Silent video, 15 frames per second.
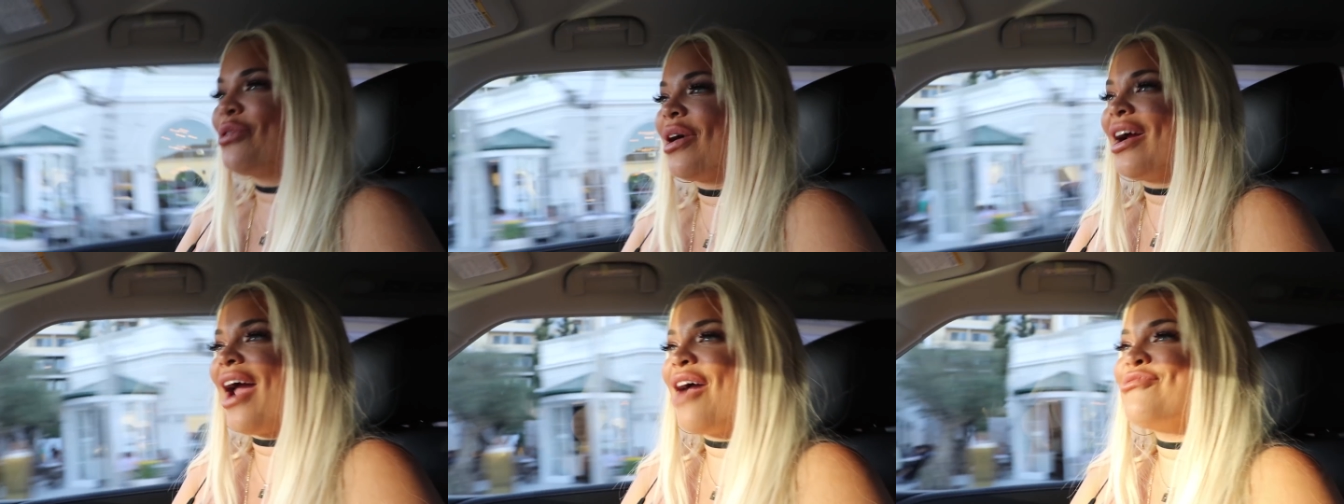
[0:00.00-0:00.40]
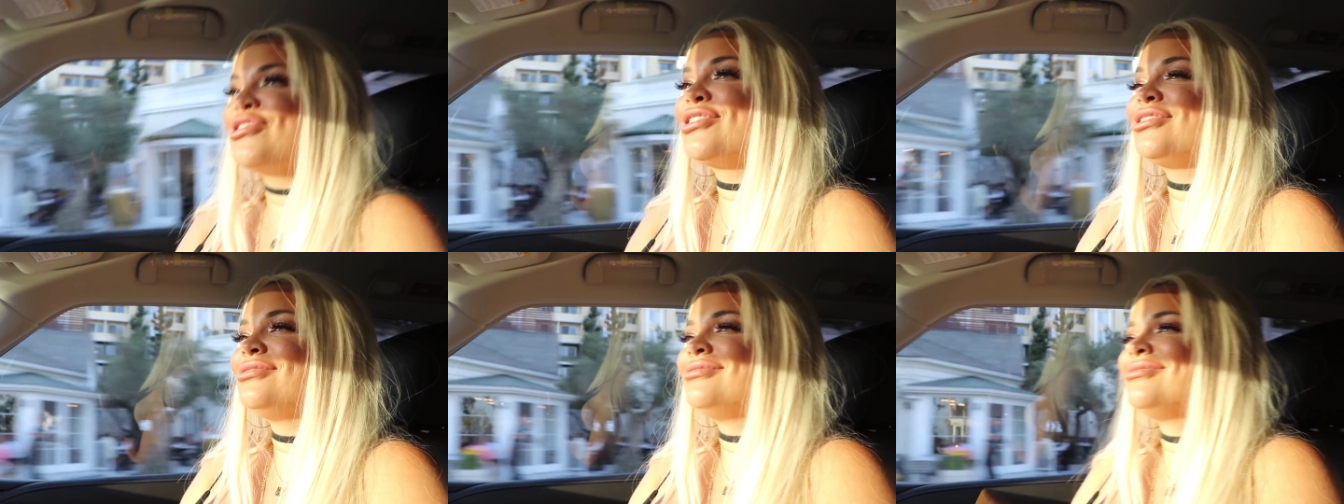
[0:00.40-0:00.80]
the door. I
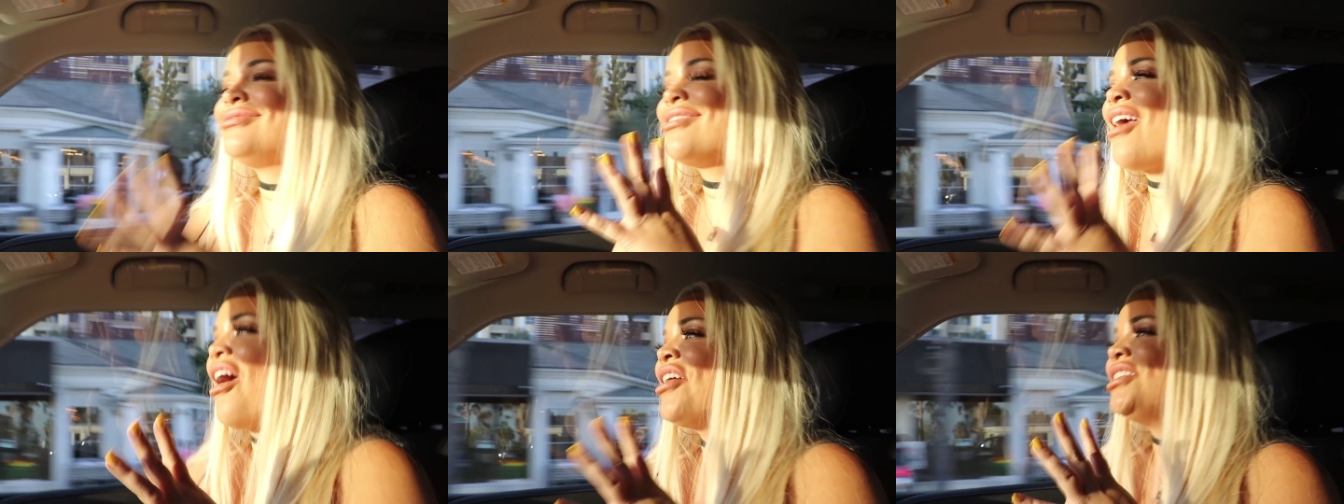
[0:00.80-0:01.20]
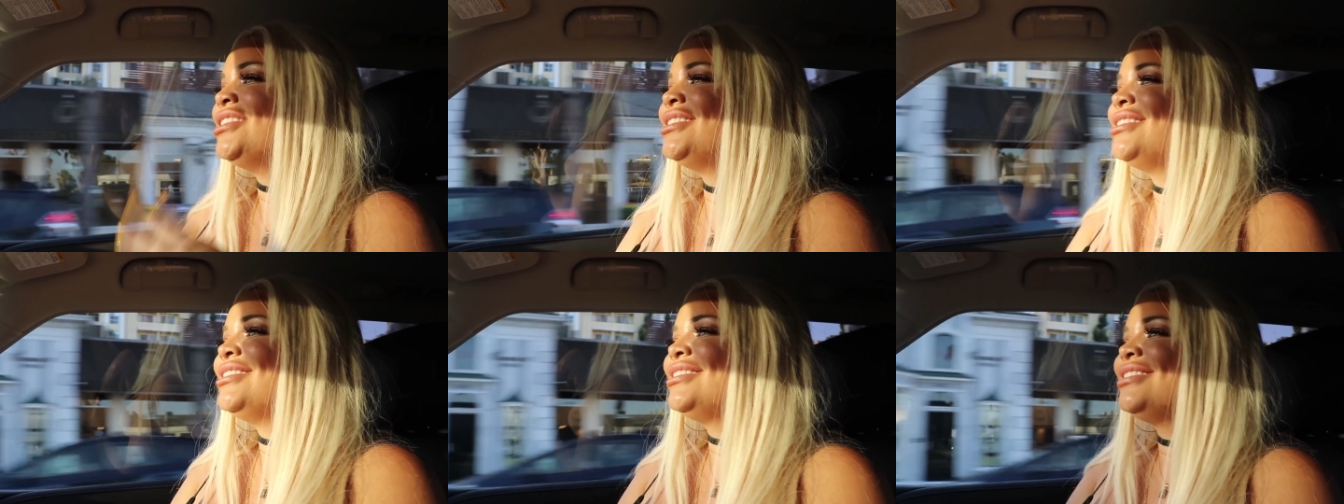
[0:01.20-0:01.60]
was...
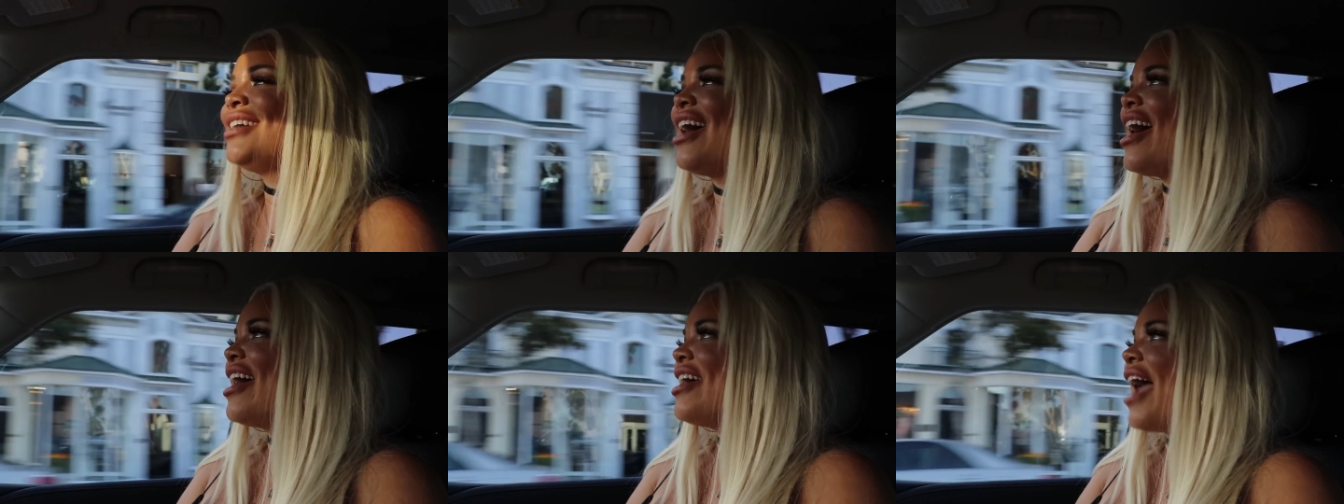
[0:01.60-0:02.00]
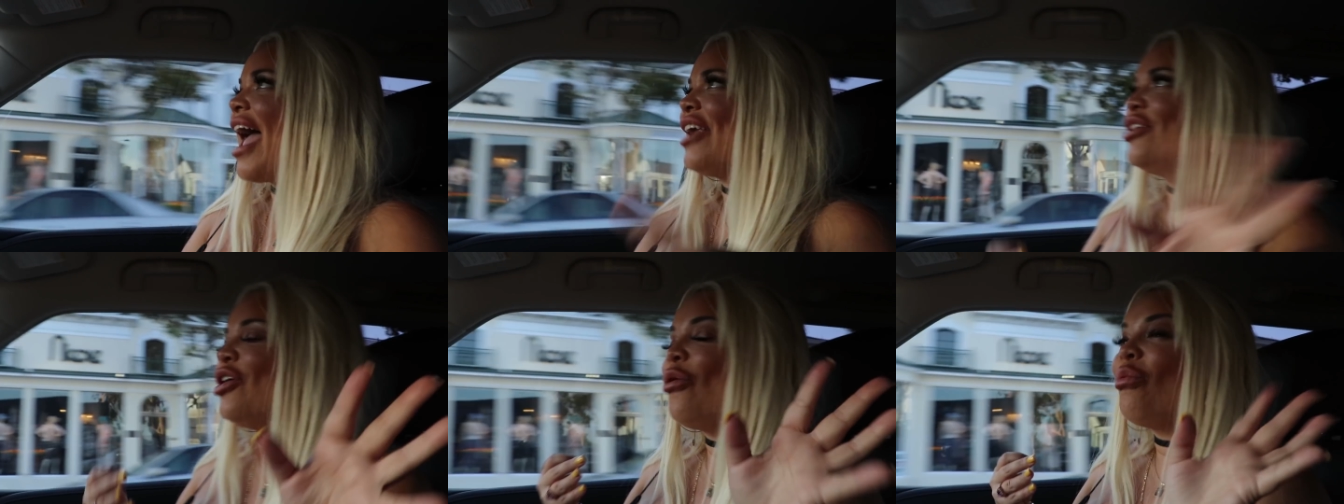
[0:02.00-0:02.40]

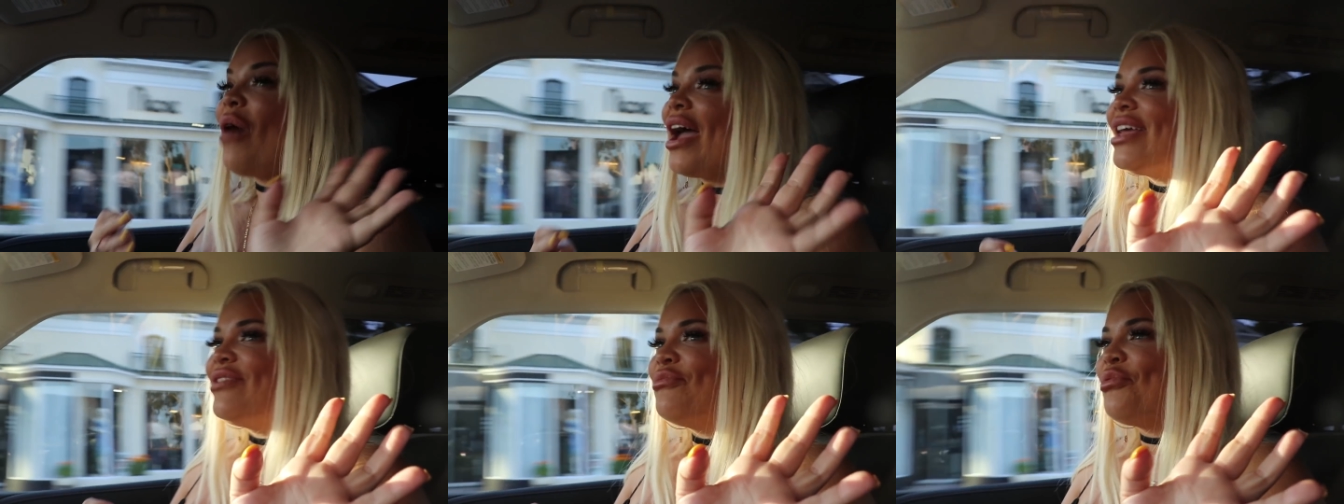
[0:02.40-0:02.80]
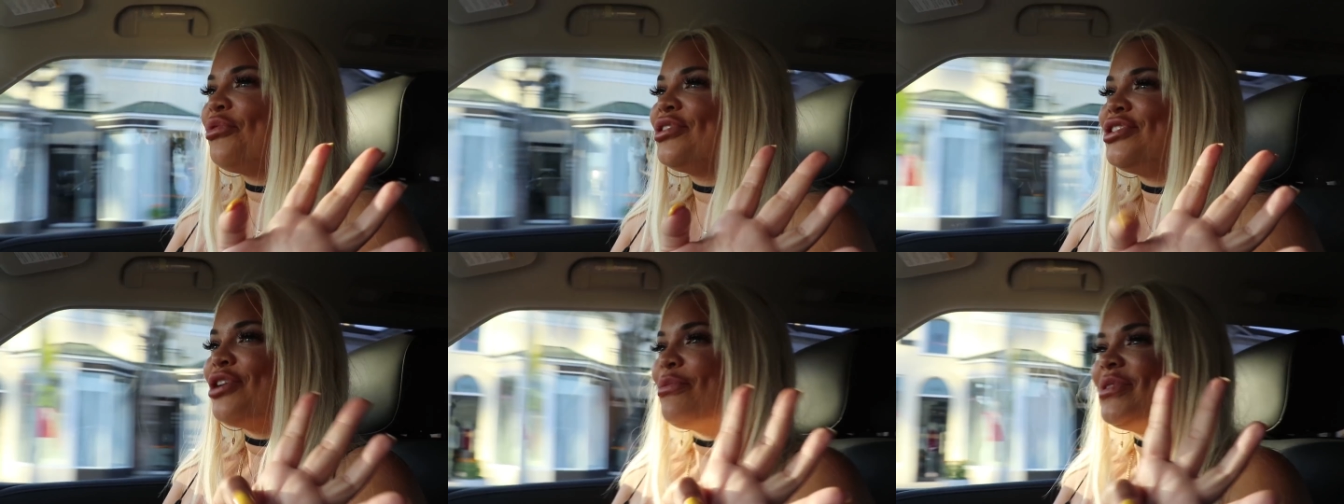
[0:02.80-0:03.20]
I don't know why, even
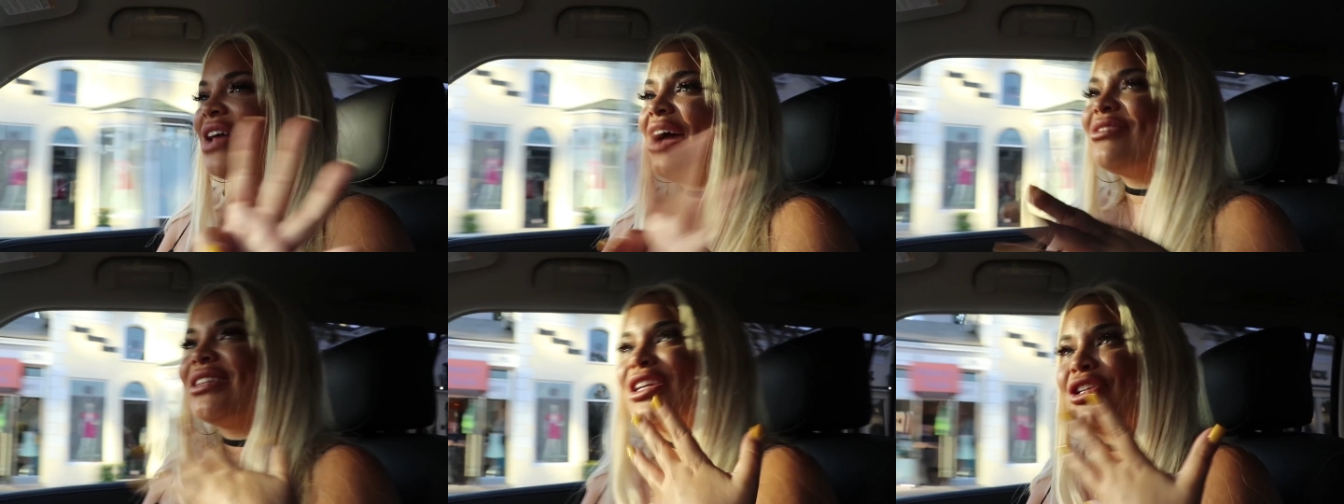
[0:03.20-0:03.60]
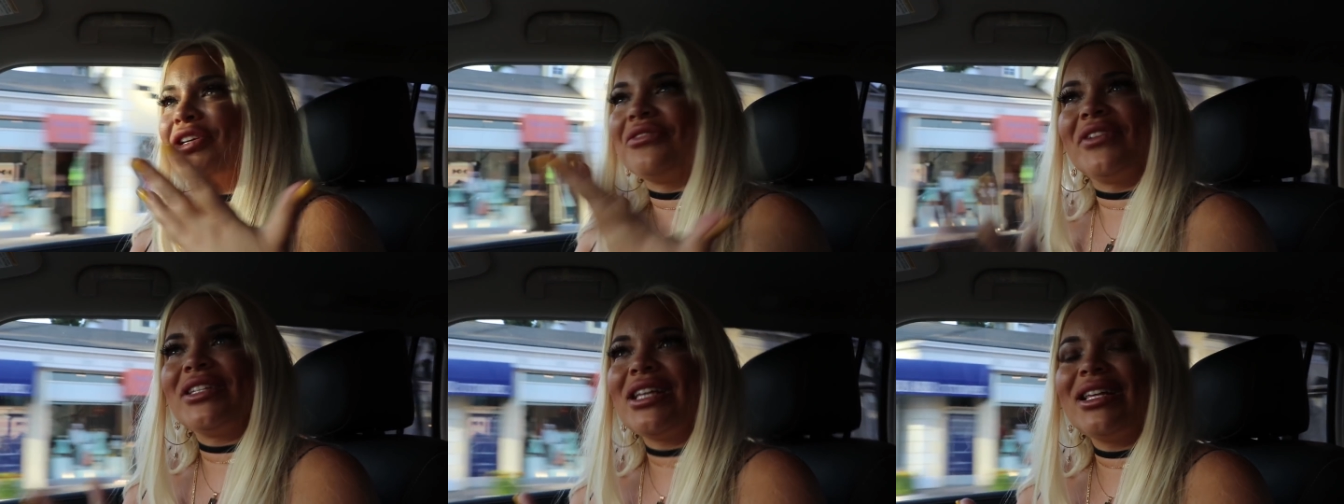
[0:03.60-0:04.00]
before she opened it, I was like
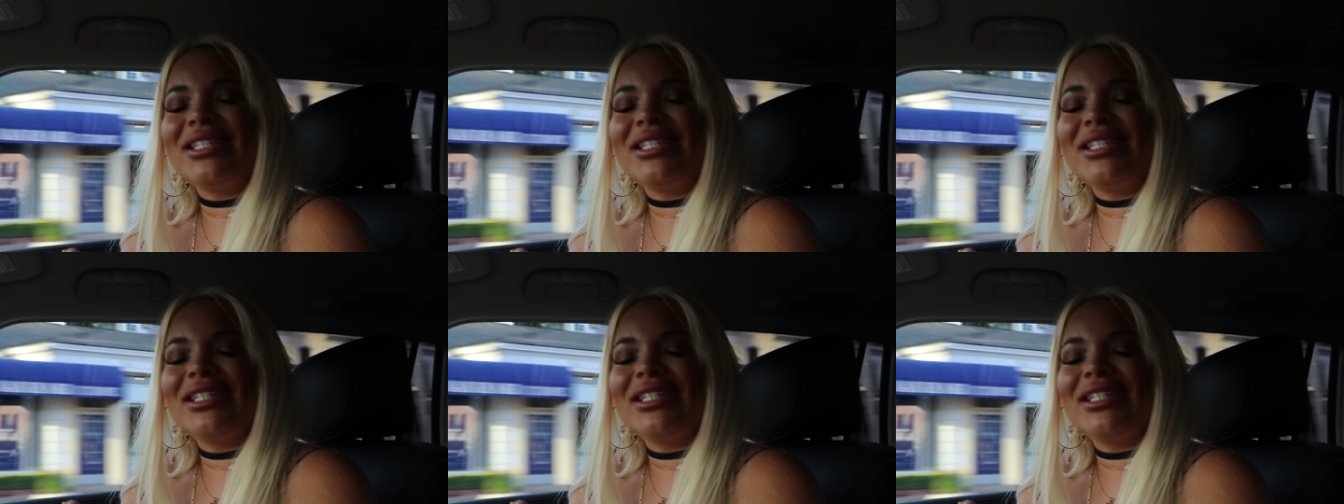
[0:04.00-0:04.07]
nervous.